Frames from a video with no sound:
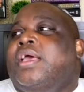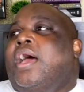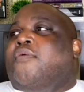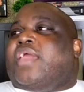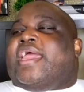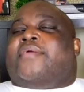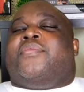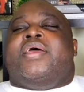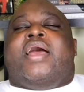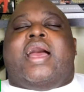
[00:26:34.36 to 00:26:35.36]
Okay.
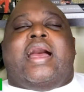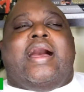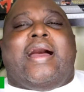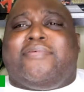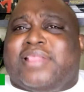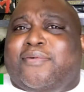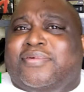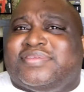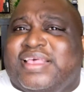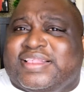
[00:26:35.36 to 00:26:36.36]
I was like,
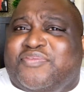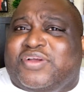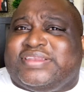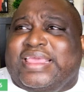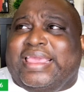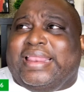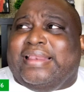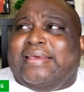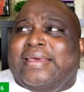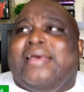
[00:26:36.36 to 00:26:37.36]
614,
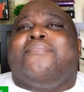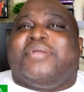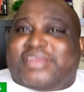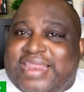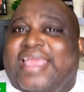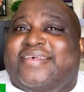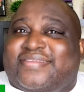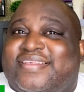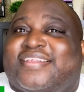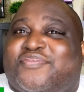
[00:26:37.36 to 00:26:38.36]
but today is
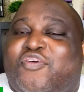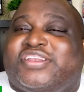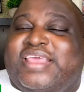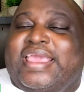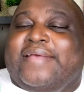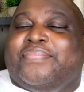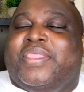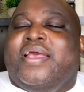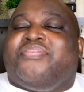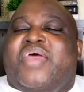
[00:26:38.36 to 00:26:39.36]
614.
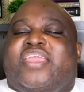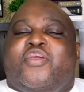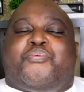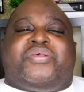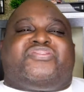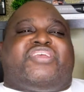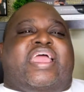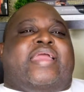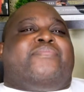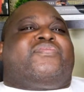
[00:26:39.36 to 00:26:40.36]
Thank you, Prince
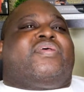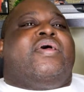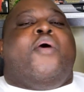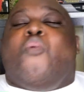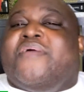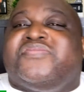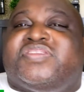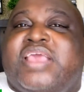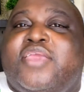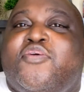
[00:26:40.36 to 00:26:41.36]
James. We haven't
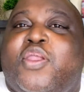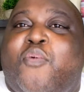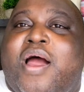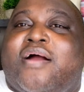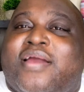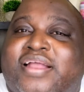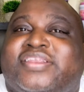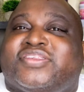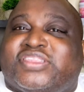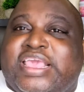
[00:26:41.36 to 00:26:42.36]
seen you in a while. Good
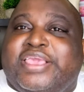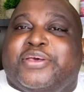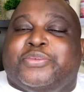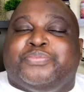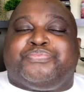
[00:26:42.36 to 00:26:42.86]
to see you.